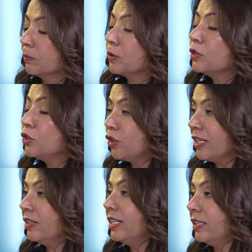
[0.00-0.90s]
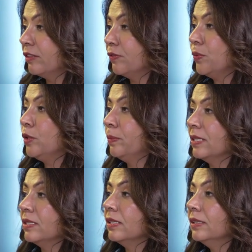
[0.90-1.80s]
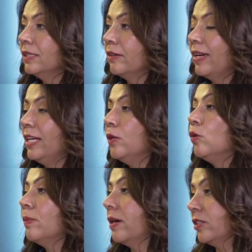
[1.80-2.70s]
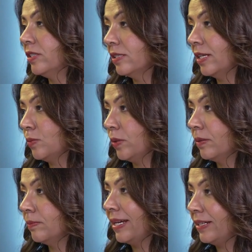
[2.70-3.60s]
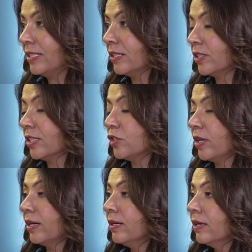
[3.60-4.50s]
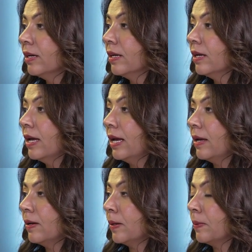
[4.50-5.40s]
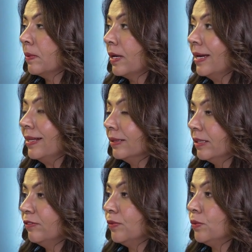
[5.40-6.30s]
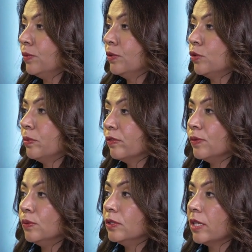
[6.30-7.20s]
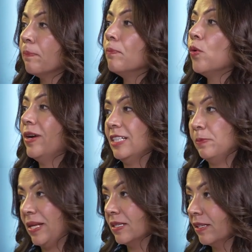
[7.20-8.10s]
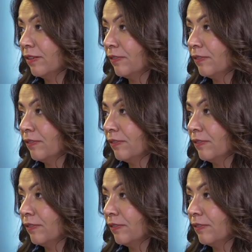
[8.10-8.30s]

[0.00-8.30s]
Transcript: because generally in the food business there are very low margins. That's what my research has shared. Healthy food, superfoods, they are more expensive.